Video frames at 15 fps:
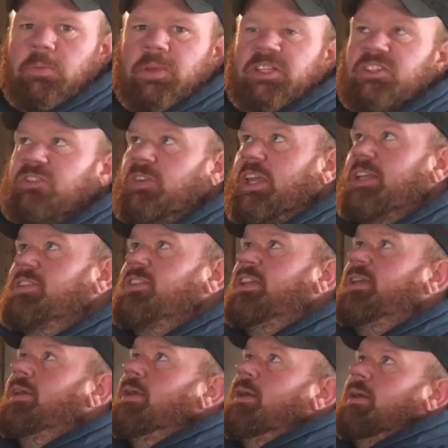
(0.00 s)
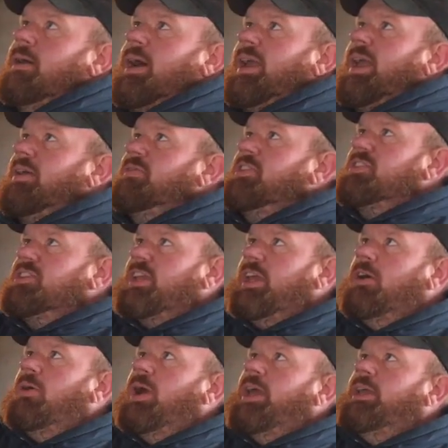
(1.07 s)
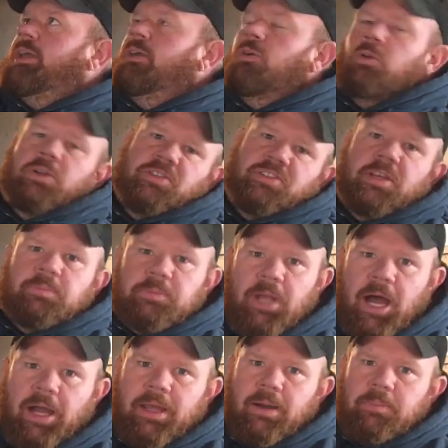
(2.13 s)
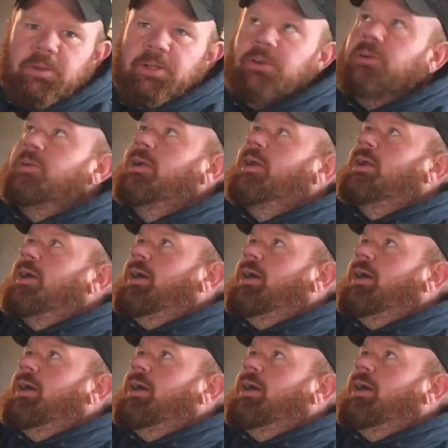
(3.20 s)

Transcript: means fancy. I have the scale hanging on a zip tie up here